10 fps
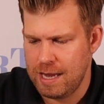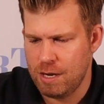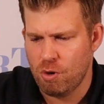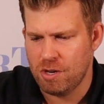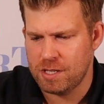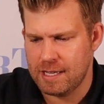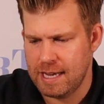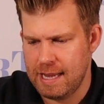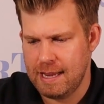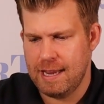in all
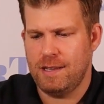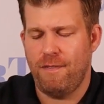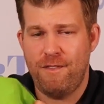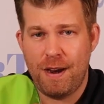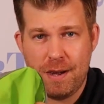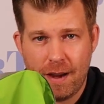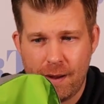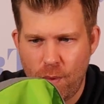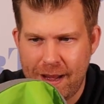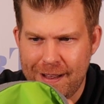honesty, it's very
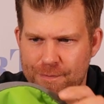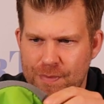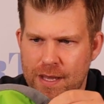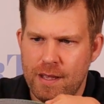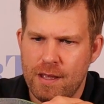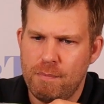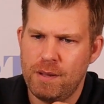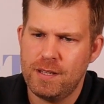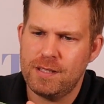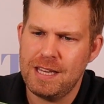lightweight,
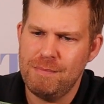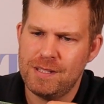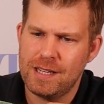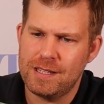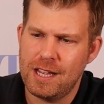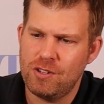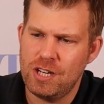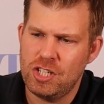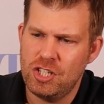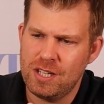but the seams,
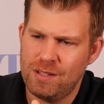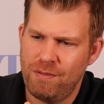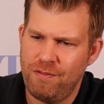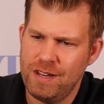etc., it just